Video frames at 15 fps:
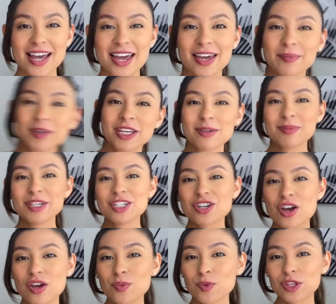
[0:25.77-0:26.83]
am going to be
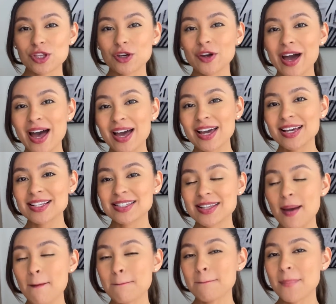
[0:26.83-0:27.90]
sharing with you guys
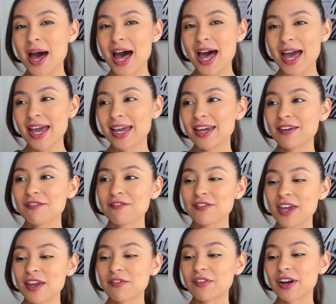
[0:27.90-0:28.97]
my
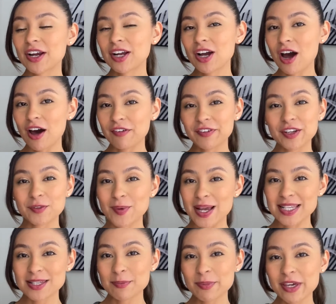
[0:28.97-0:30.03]
favorite coffee
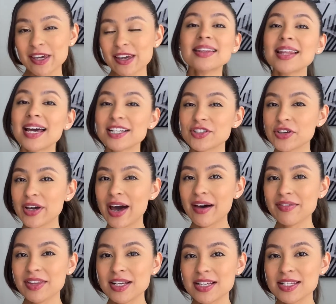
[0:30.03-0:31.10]
recipe. I like to
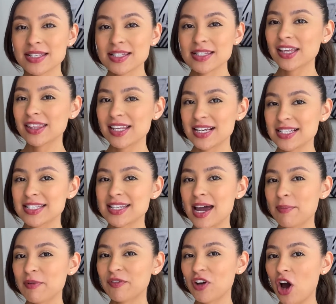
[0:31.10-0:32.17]
have this
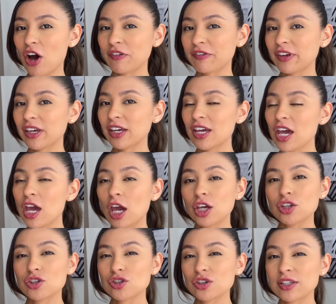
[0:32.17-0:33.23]
type of coffee
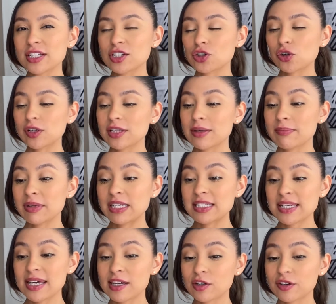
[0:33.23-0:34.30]
usually during the
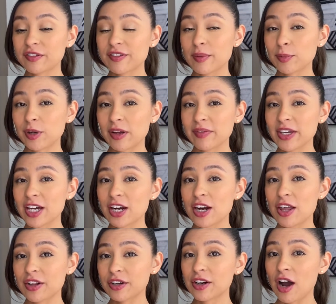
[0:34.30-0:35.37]
midday or if I'm craving
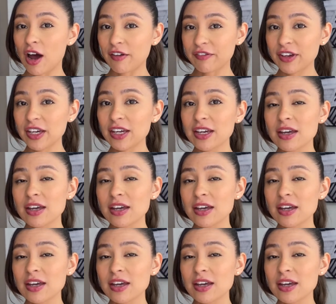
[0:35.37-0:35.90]
another coffee.